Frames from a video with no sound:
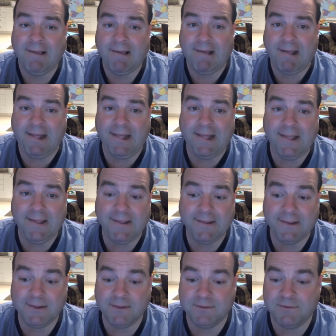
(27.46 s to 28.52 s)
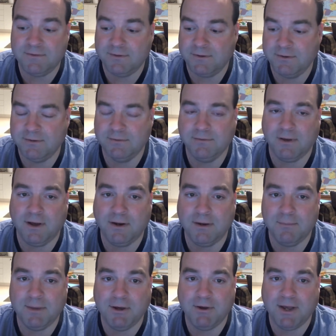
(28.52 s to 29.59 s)
and talk
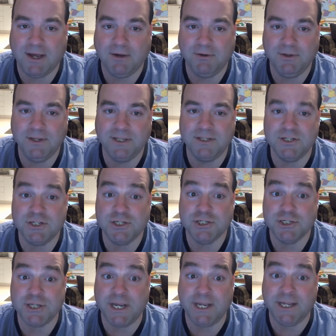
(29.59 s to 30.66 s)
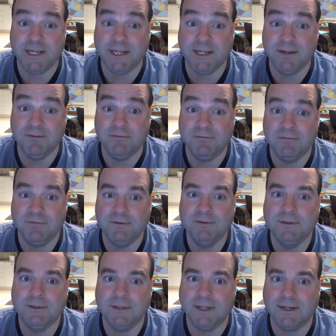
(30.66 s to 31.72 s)
about how you can shave
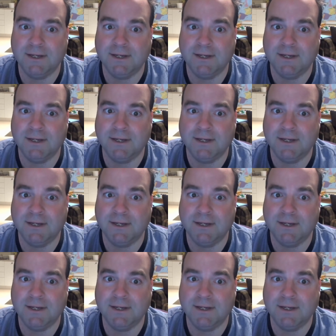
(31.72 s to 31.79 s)
like a